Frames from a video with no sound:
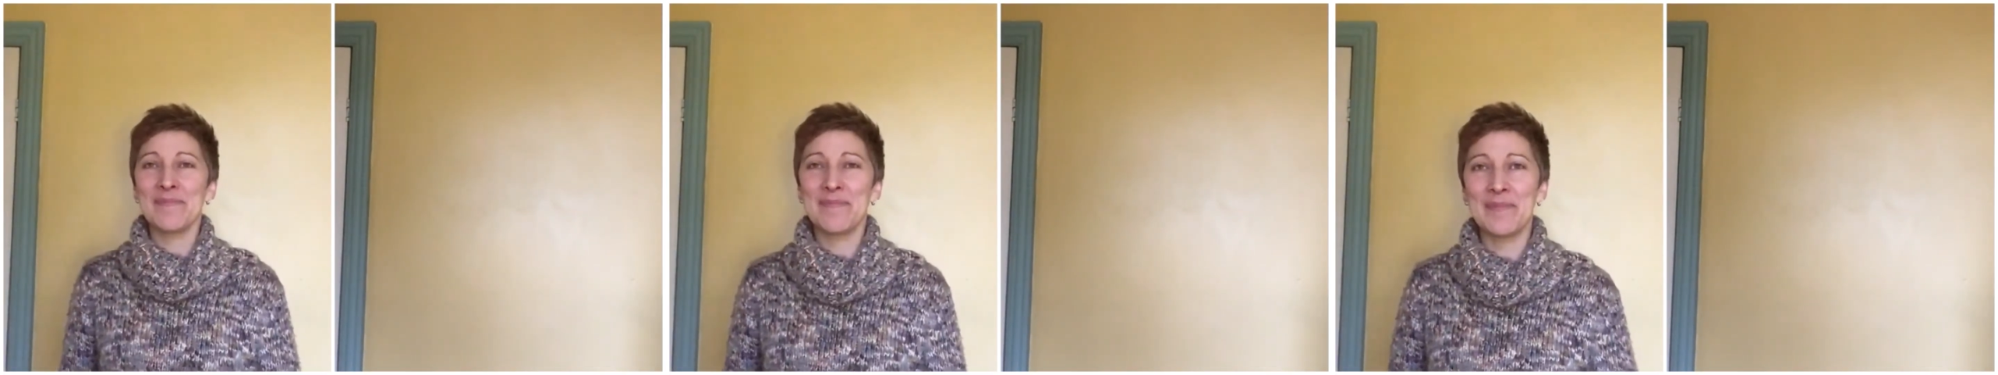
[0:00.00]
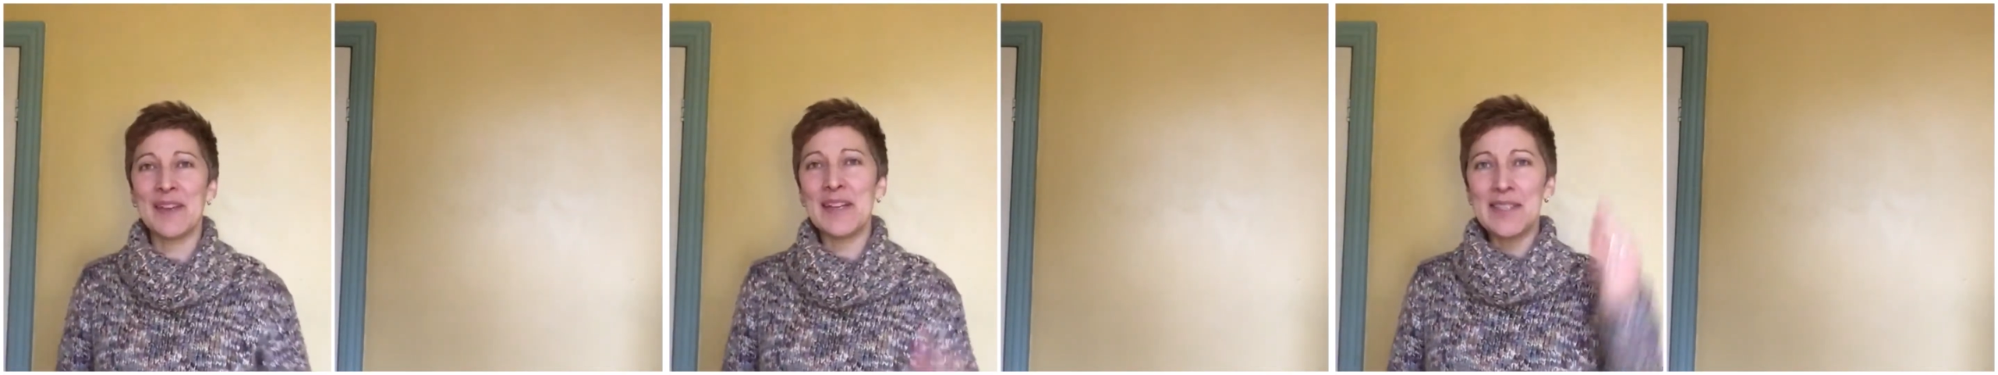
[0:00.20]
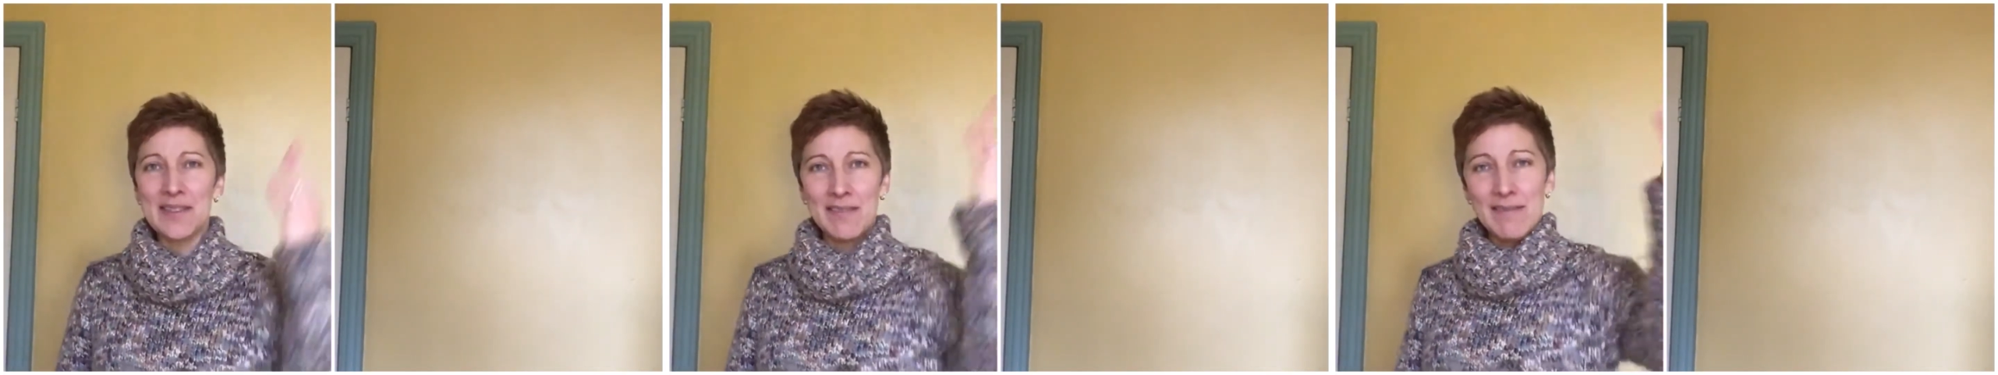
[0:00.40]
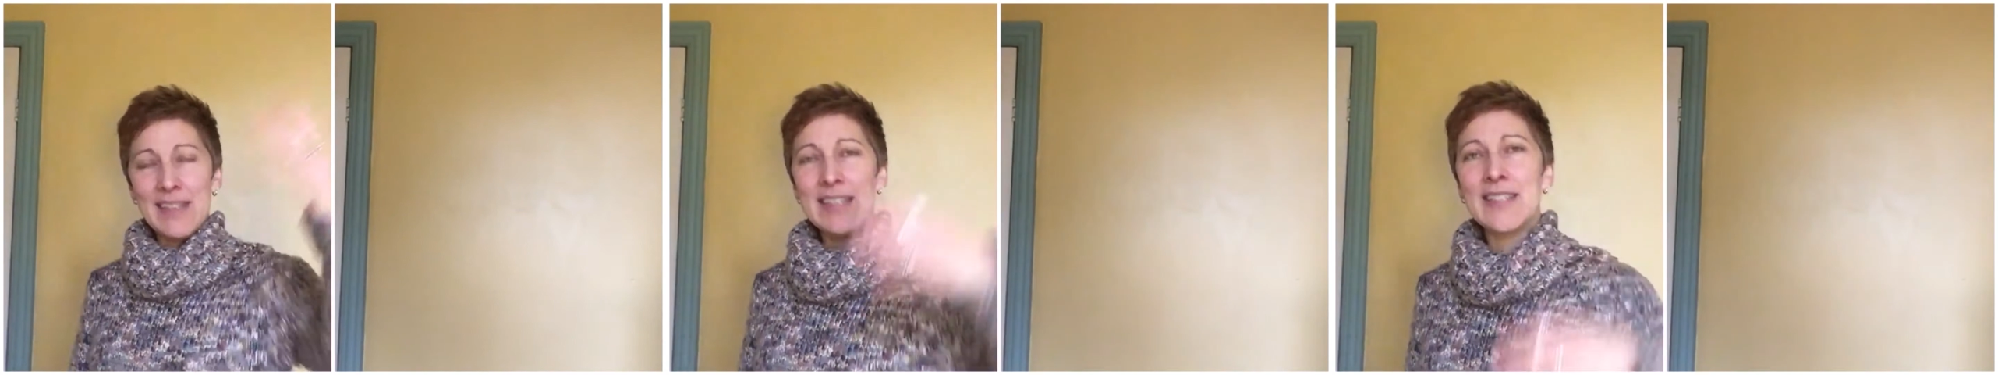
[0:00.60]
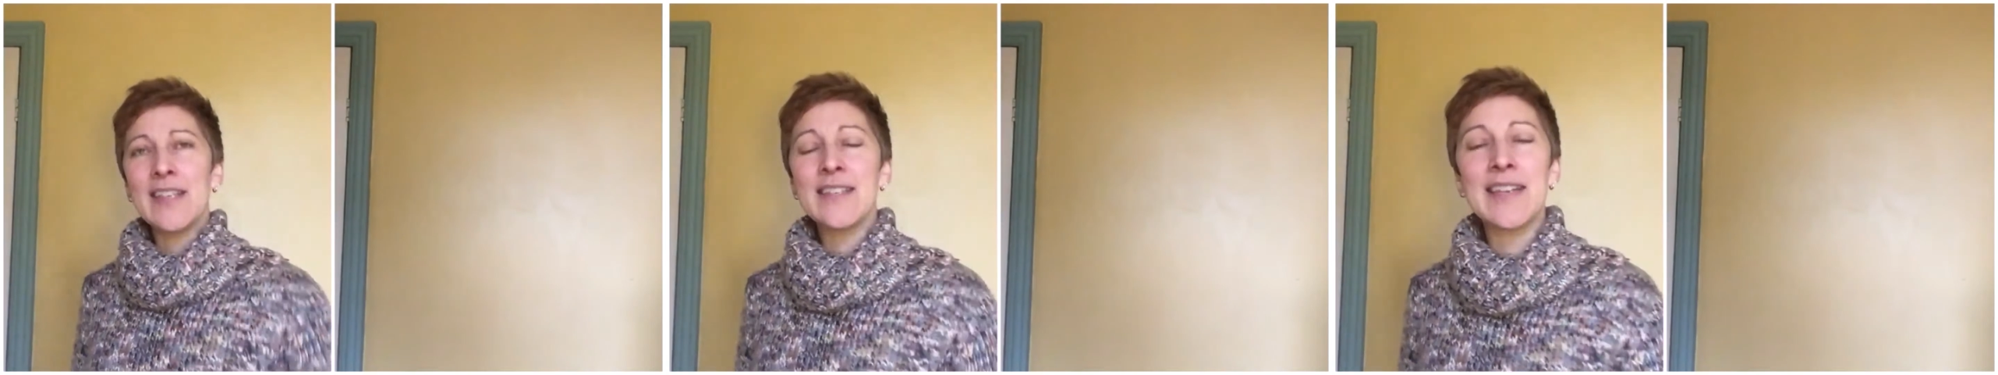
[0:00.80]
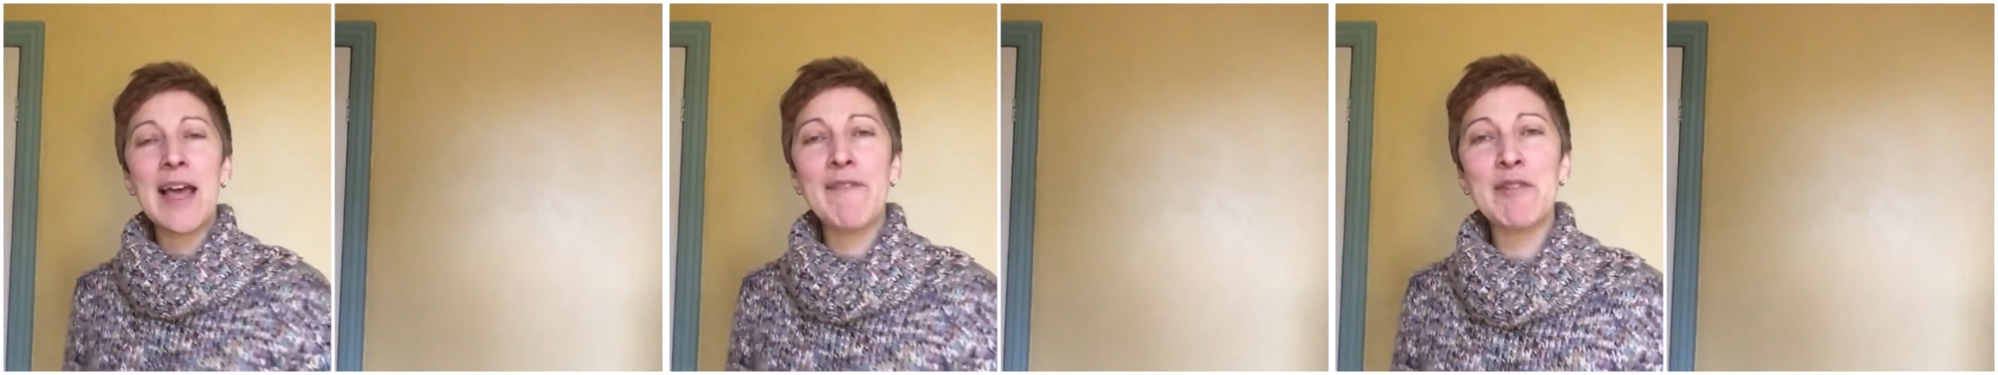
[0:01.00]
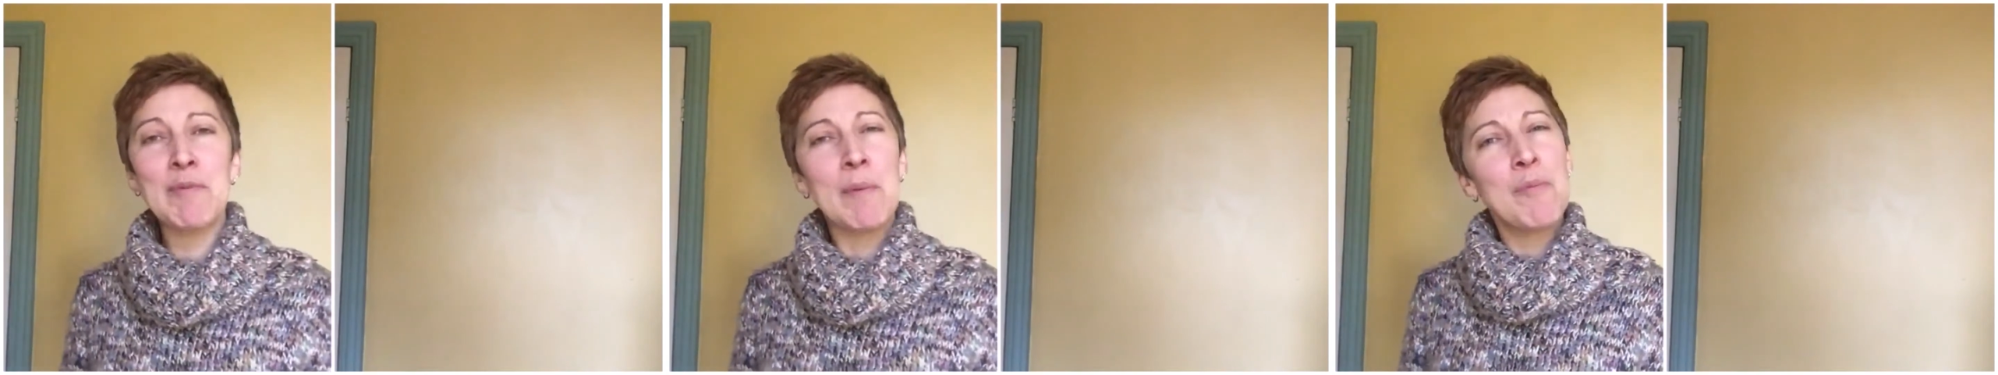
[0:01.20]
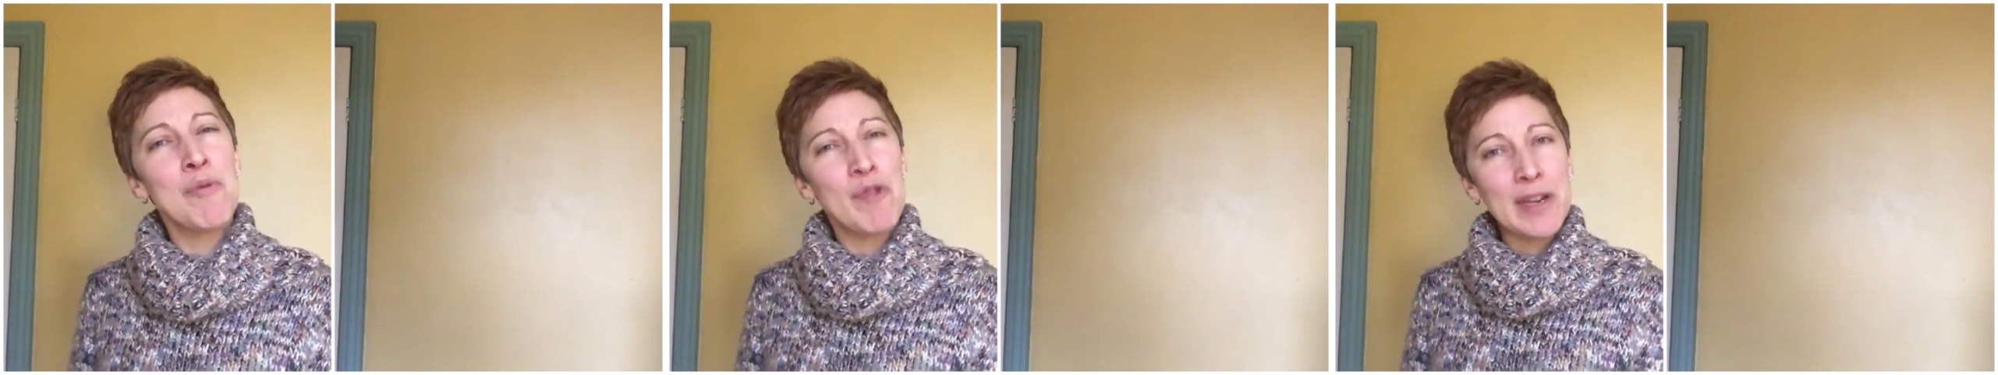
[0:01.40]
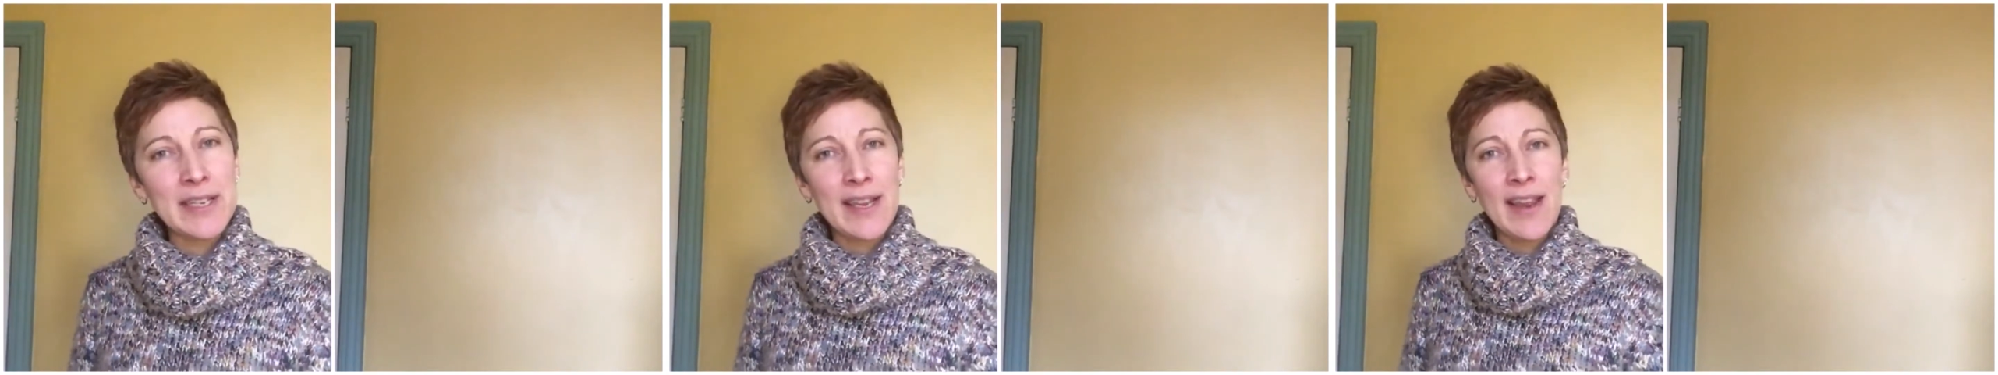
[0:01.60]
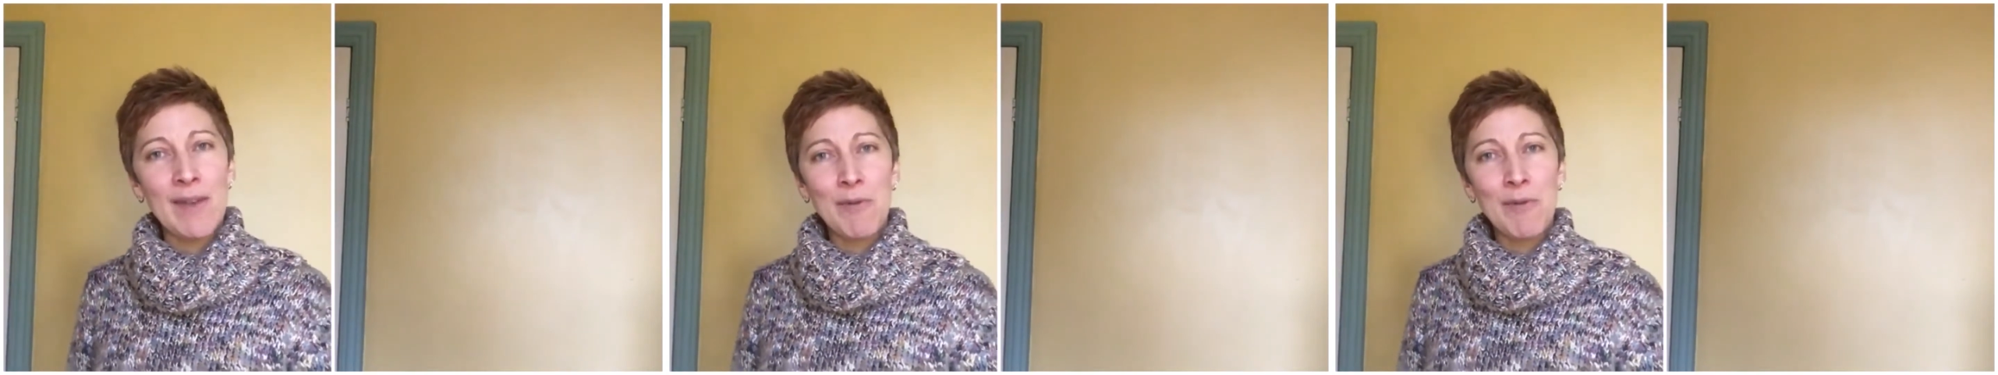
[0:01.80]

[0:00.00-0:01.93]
Nice, and it doesn't have to be pretty.